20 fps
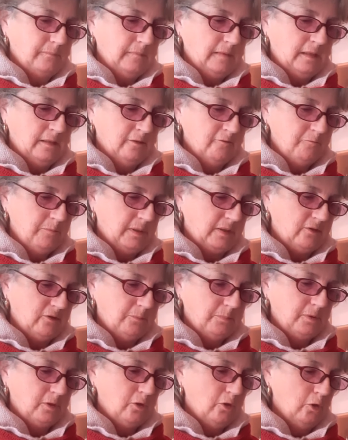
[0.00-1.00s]
And I picked up
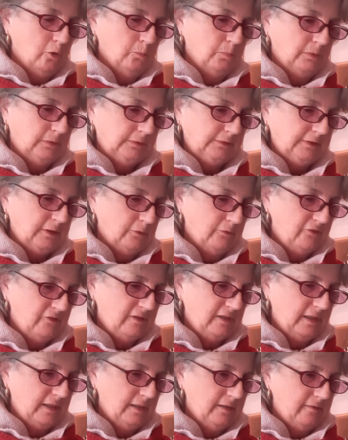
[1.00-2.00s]
a cobalt now,
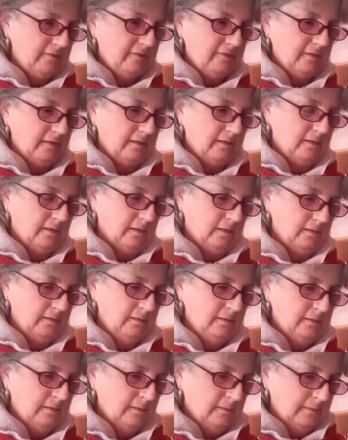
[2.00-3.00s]
slightly thicker,
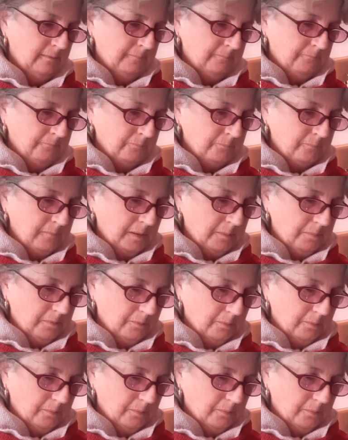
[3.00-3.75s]
maybe